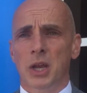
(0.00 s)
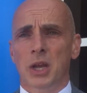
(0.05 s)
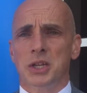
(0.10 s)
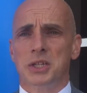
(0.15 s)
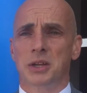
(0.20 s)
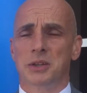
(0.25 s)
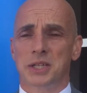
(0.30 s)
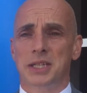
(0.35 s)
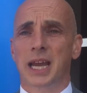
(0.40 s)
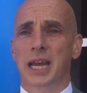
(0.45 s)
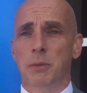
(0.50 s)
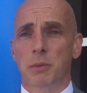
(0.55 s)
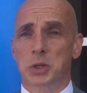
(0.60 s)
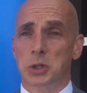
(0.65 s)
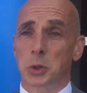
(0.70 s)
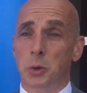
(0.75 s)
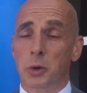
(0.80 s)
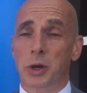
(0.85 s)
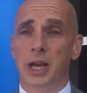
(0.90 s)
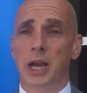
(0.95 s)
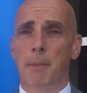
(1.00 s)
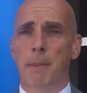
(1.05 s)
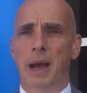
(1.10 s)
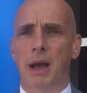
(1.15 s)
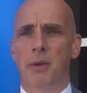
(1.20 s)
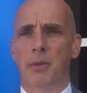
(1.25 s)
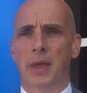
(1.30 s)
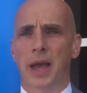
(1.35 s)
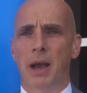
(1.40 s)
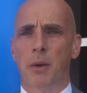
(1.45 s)
So today we're talking
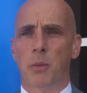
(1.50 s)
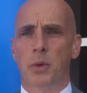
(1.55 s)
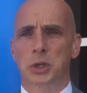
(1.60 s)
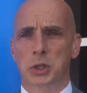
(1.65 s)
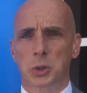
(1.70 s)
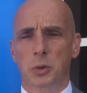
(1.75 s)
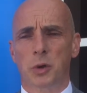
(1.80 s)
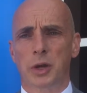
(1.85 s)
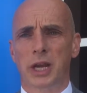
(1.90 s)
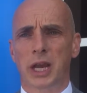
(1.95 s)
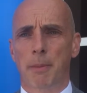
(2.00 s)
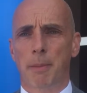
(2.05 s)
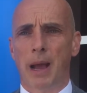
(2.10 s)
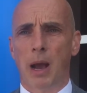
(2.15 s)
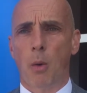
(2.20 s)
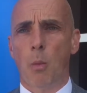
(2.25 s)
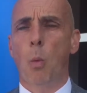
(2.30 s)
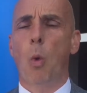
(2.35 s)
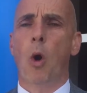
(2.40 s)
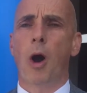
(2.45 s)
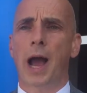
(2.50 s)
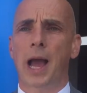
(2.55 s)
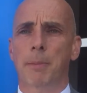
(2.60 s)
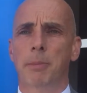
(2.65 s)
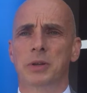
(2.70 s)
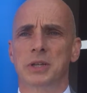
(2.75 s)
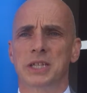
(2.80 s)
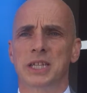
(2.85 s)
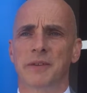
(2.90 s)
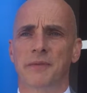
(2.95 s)
about that. We're talking about what
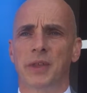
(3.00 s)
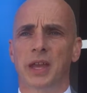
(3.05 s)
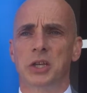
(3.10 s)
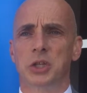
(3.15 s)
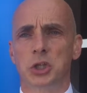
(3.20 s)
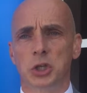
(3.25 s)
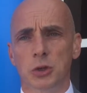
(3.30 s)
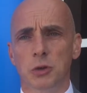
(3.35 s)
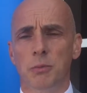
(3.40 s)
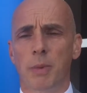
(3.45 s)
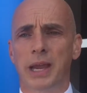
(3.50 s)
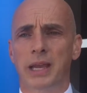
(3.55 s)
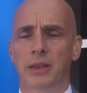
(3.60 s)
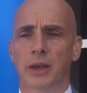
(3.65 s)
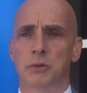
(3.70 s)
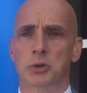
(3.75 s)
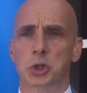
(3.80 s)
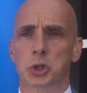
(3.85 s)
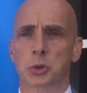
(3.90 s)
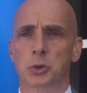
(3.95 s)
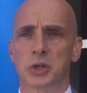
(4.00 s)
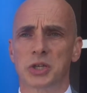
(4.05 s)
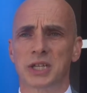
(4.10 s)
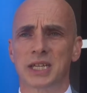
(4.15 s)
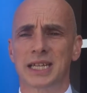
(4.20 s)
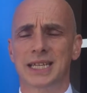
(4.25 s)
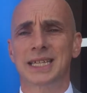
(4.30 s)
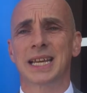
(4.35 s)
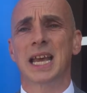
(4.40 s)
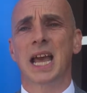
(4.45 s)
happens if they do make those
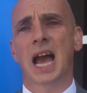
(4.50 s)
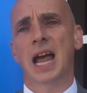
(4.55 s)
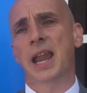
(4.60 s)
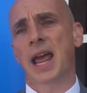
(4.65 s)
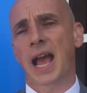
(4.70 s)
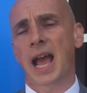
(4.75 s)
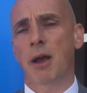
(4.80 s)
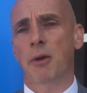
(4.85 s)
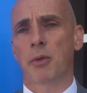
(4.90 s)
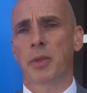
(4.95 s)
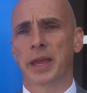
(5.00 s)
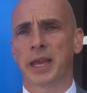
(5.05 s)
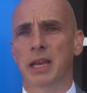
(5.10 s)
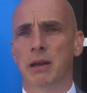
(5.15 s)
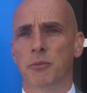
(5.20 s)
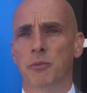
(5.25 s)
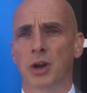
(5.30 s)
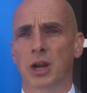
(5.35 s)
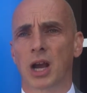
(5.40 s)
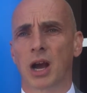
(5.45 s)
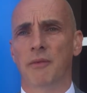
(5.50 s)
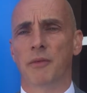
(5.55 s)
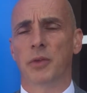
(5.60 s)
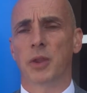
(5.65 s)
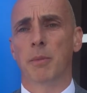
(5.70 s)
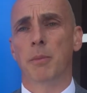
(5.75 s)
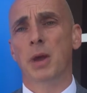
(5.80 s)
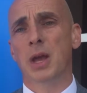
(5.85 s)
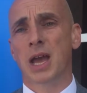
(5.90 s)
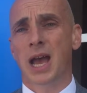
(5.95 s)
choices and how they can recover
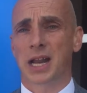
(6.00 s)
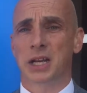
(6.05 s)
them.